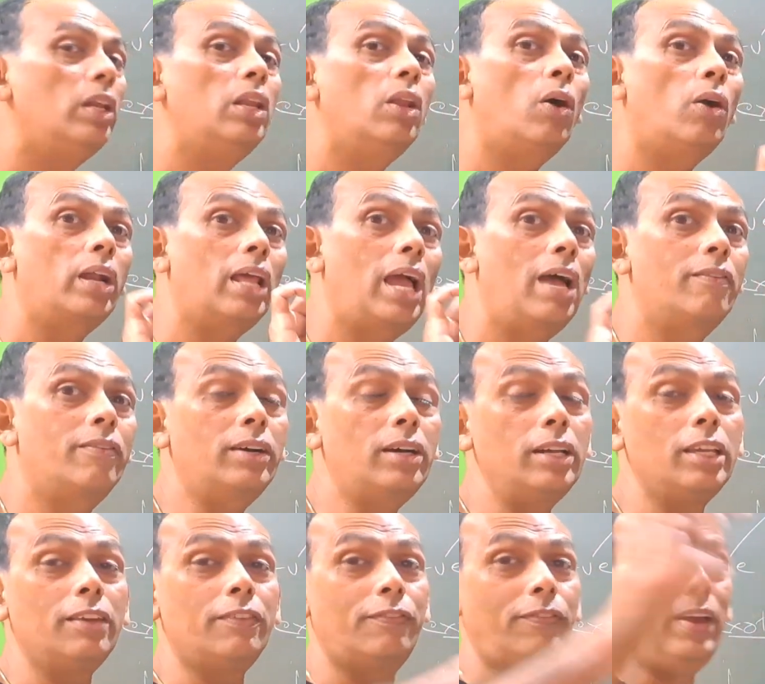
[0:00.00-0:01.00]
will not have
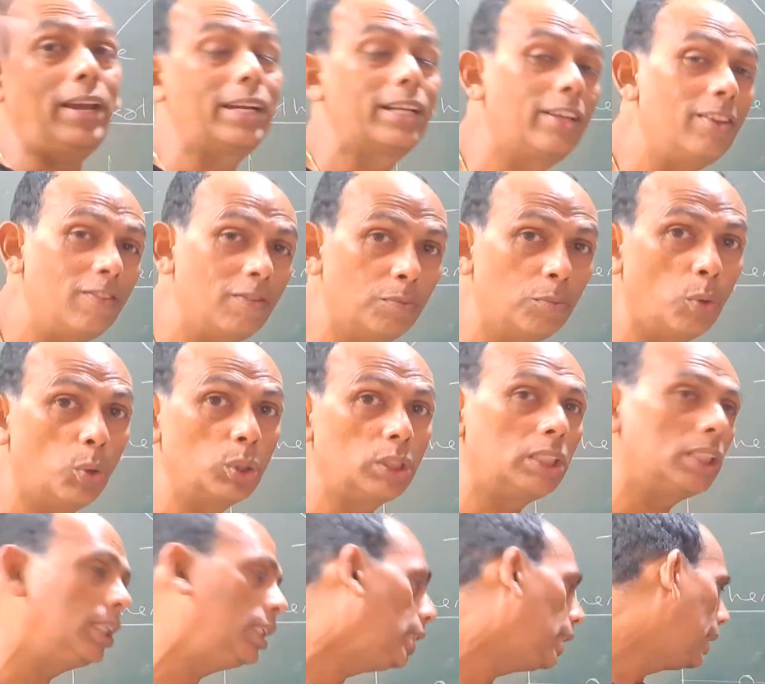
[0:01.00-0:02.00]
a effective
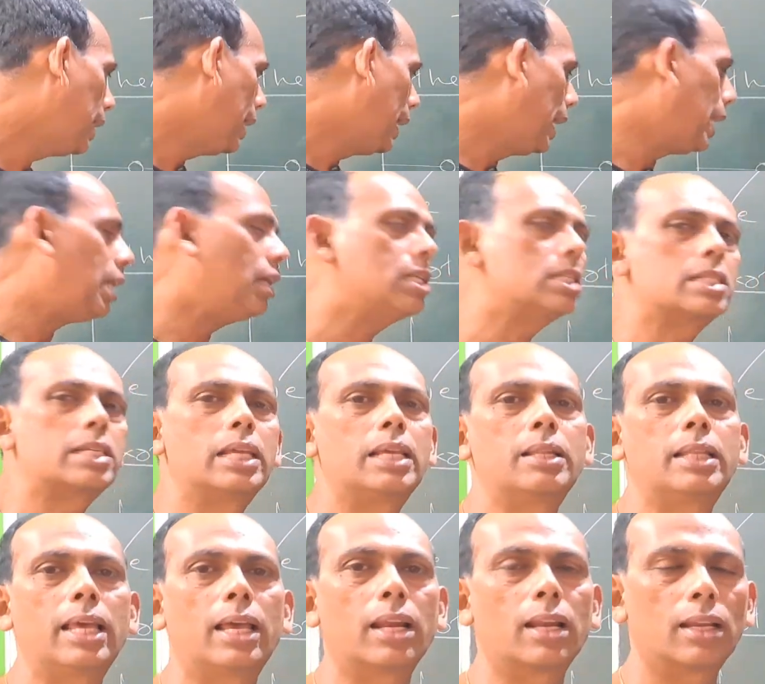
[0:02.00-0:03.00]
motion, it will
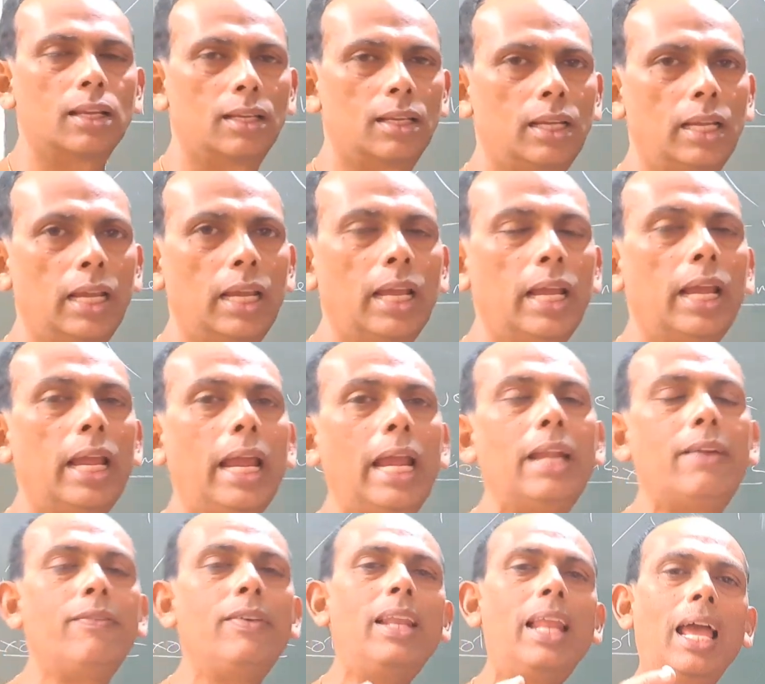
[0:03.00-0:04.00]
stay there.
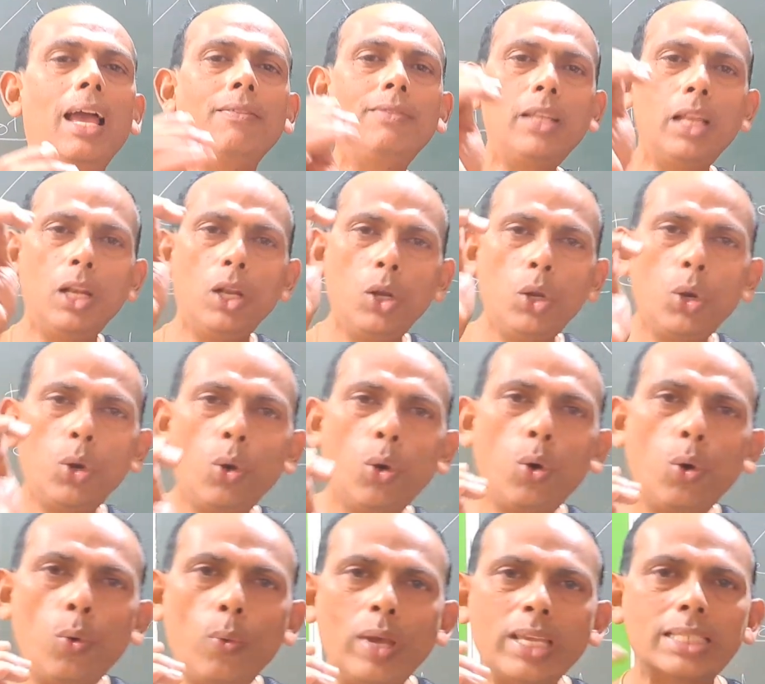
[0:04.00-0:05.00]
It will have the
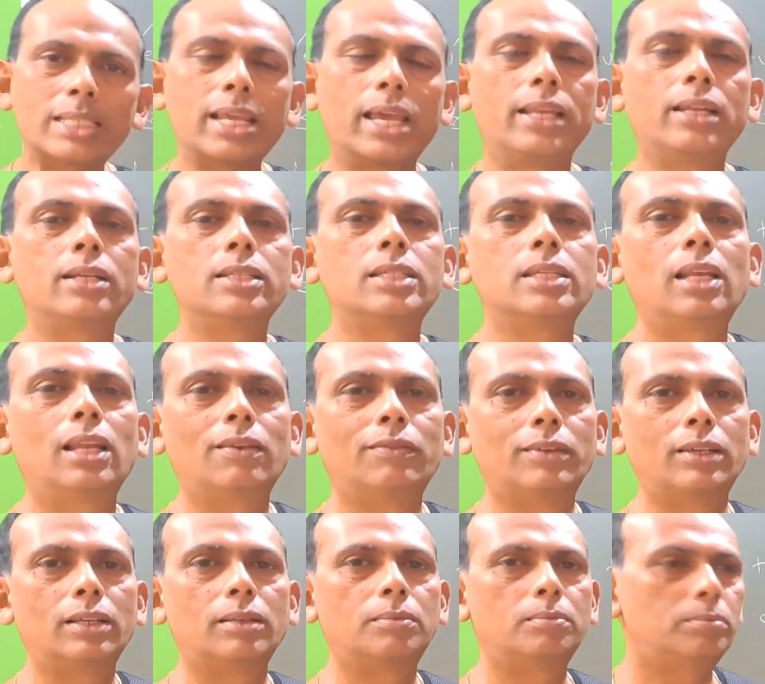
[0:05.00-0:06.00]
lowest energy
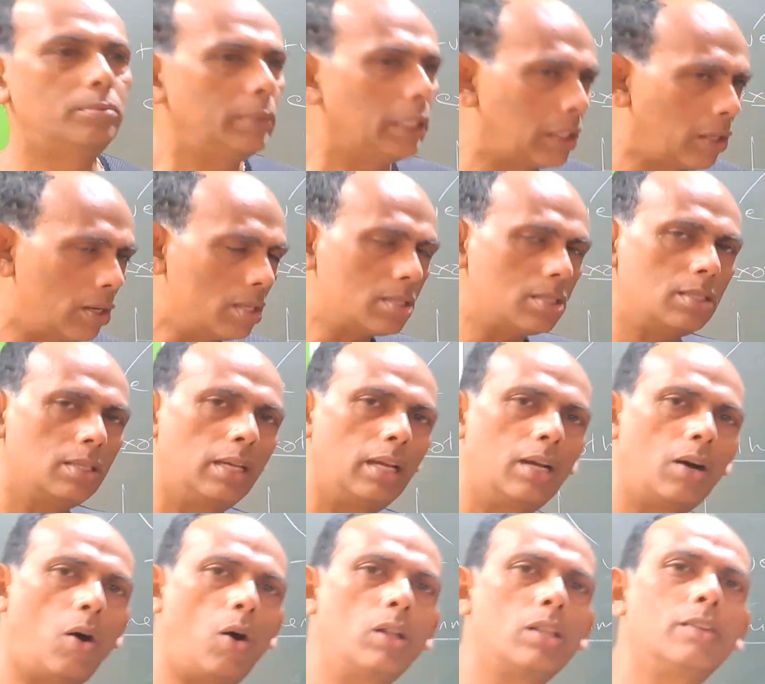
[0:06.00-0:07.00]
level because
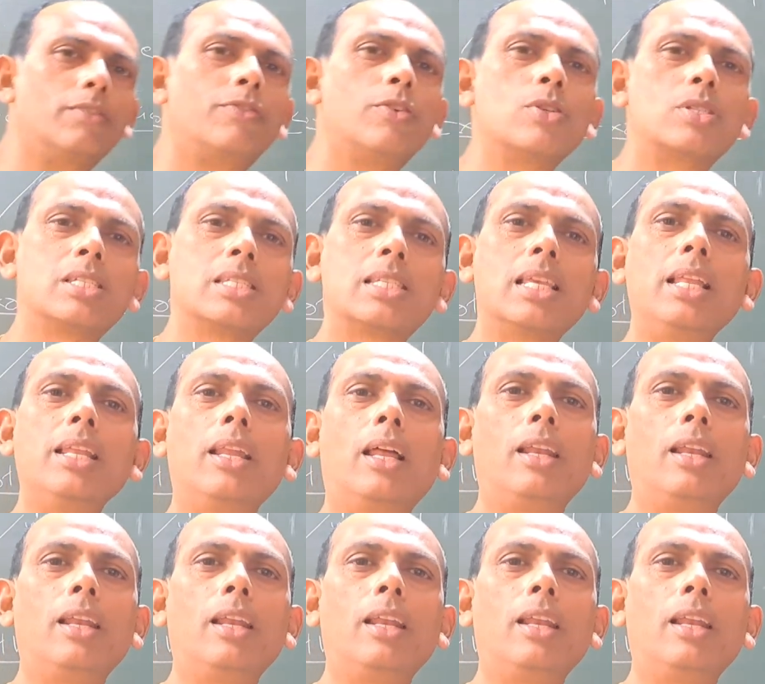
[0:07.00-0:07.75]
all the forces are